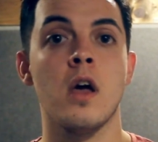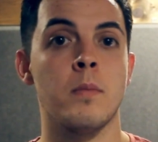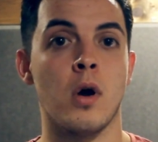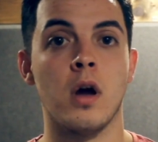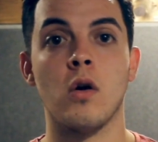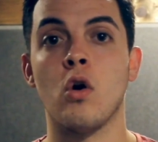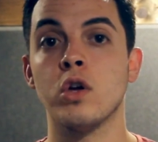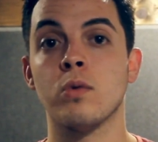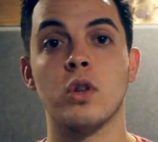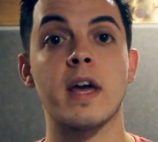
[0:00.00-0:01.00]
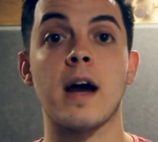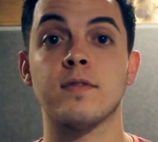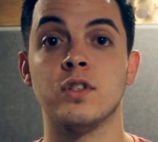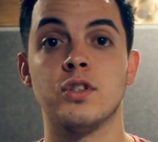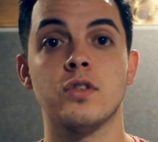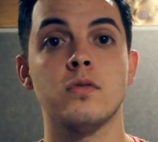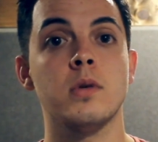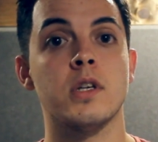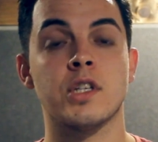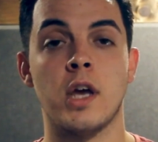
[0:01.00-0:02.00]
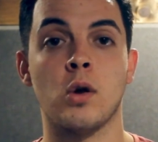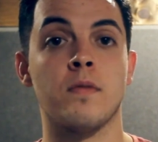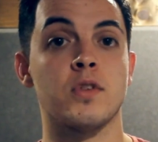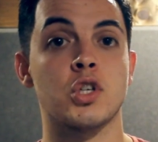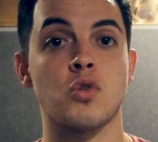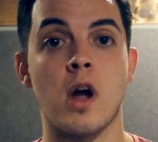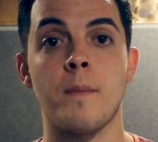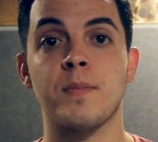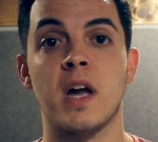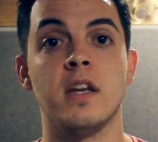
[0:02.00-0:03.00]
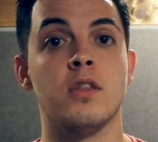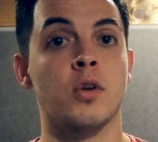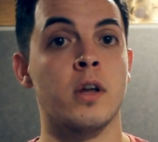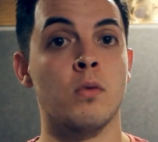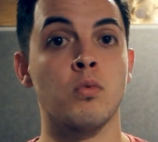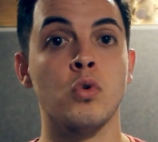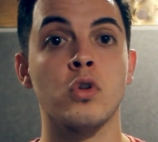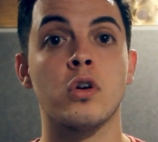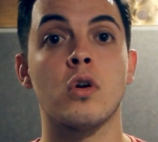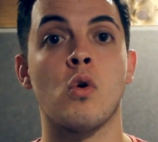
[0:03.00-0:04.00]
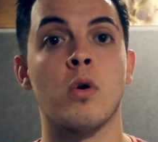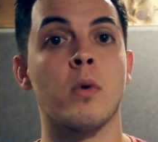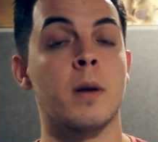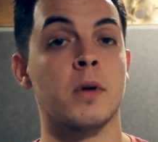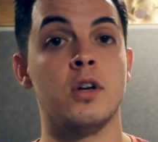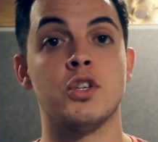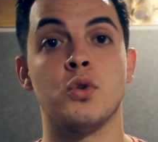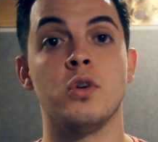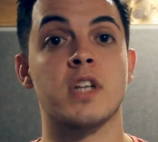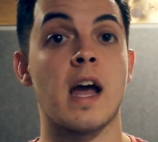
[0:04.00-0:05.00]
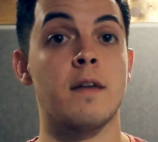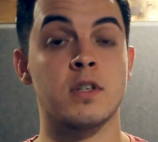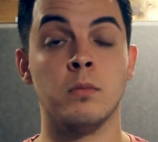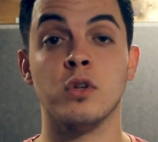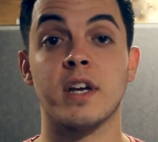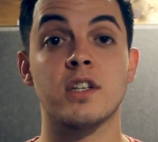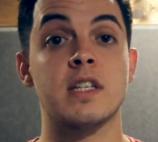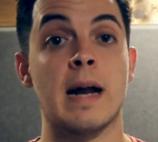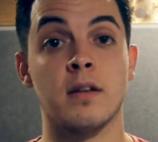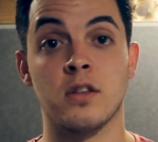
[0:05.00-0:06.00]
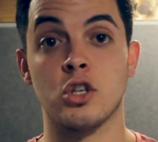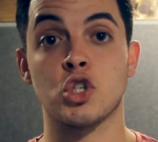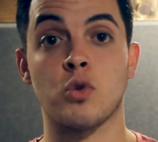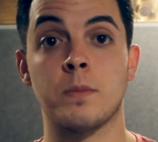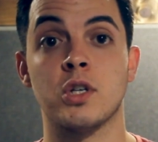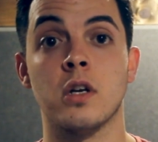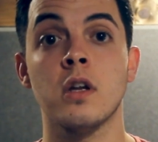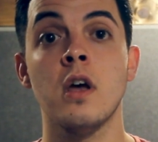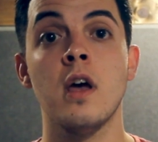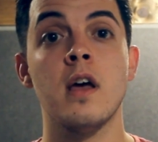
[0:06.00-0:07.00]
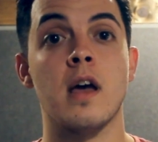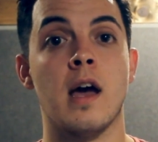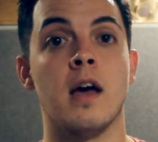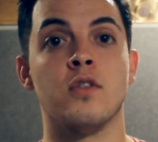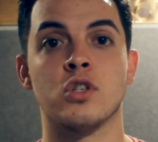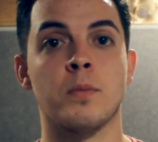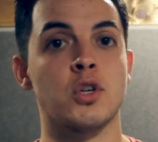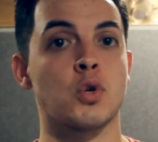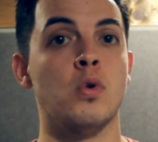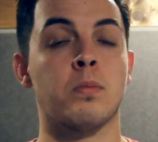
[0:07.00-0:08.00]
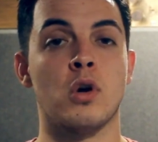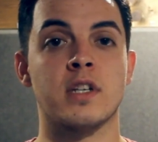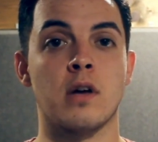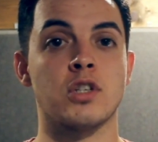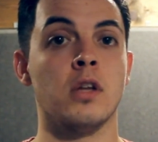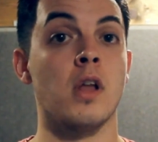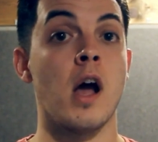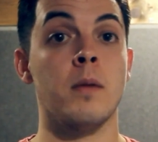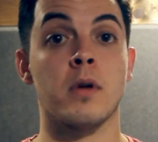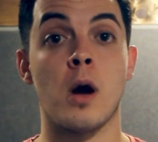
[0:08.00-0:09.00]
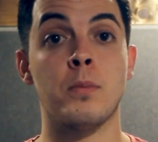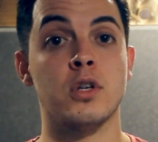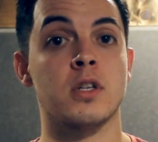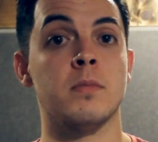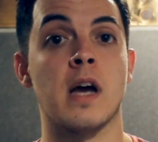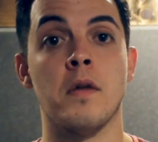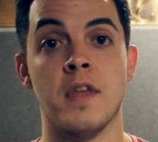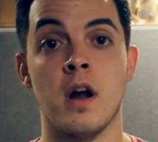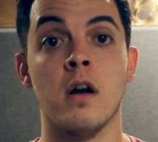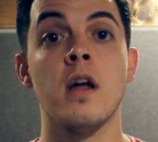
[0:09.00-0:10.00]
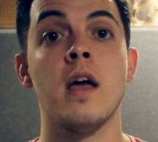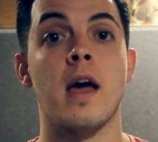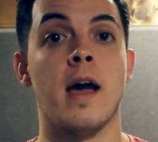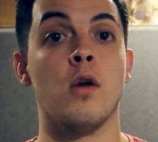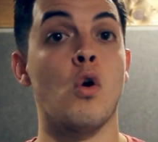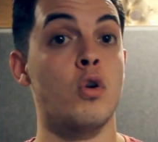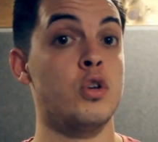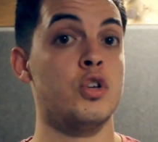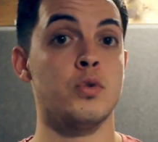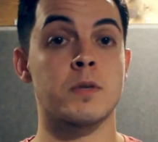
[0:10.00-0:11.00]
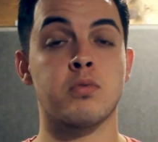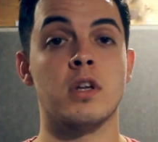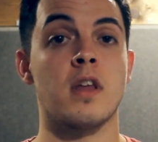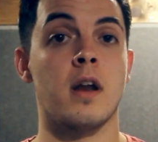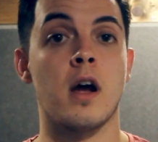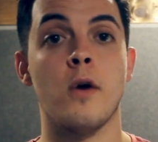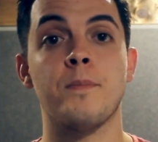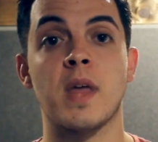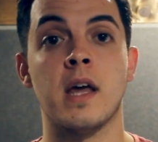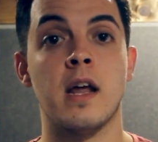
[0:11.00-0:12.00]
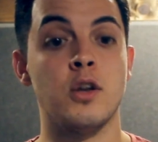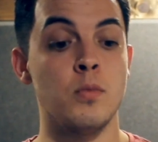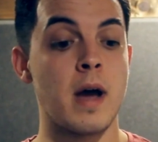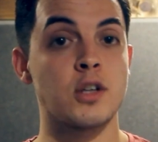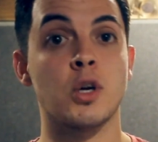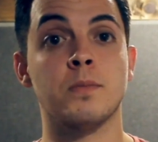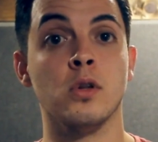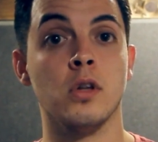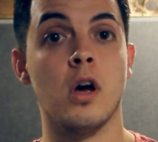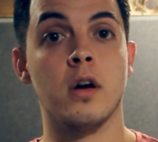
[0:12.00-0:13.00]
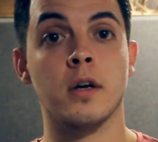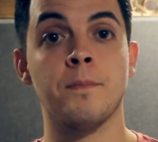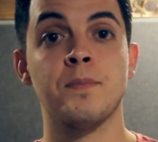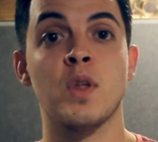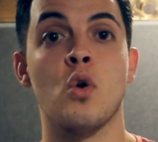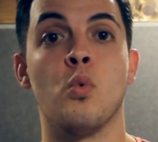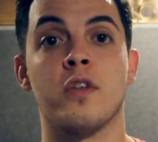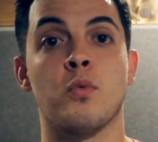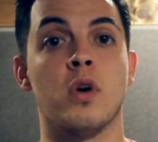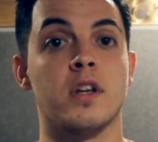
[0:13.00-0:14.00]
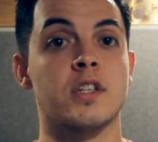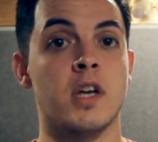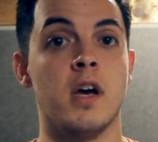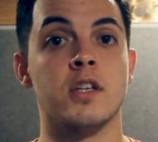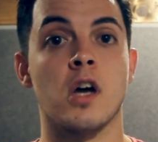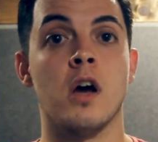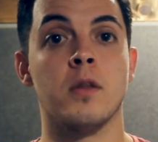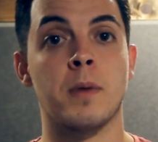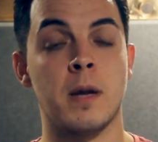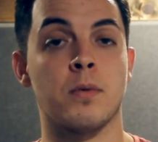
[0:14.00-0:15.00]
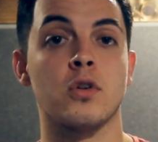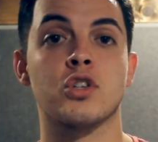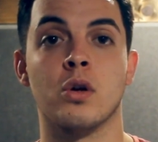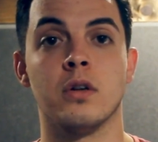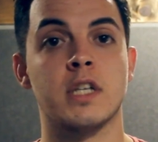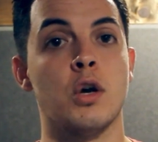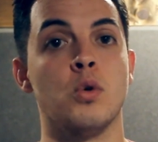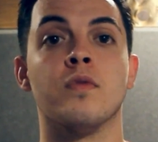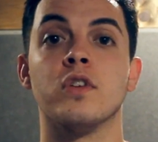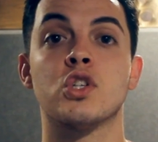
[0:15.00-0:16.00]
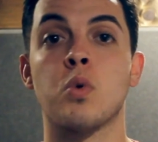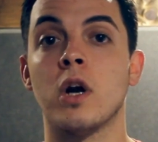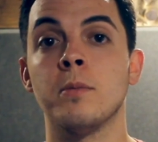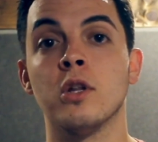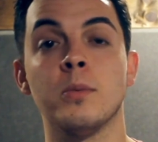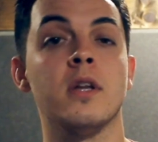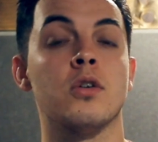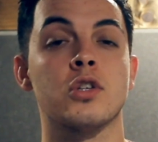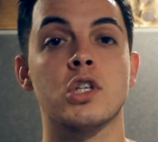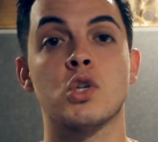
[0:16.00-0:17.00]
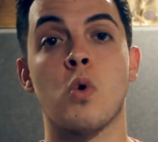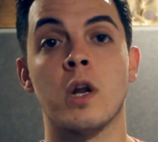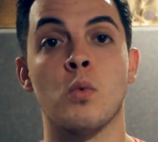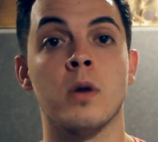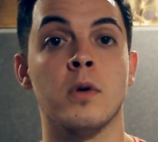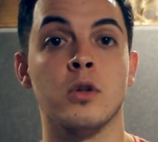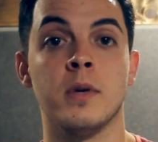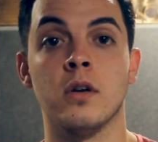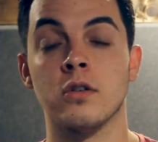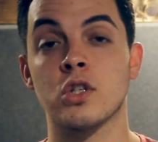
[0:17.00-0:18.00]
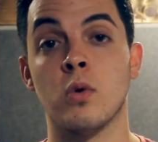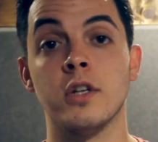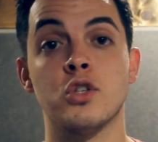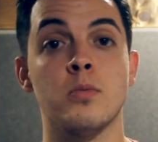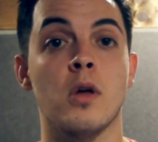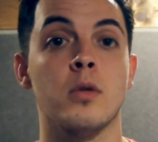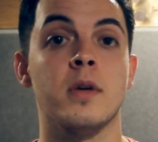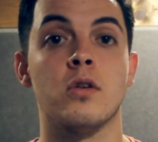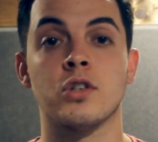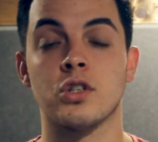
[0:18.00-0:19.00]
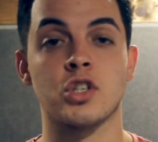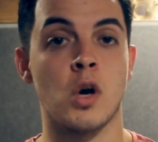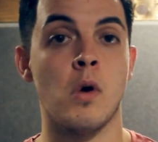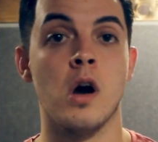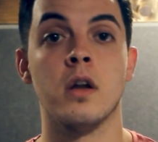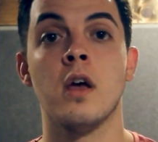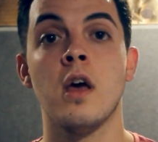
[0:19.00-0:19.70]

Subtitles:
But all you really have to do is take off the strap and either get a ruler, or what I'm going to do is I have some links down in the description, and there's a bunch of cool printouts online, but I'll put some down there, and all you do is print that out, and then you match up the lug with what it says on the paper. So it'll tell you if it's 20 millimeters, 21 millimeters, 22 millimeters, and so on.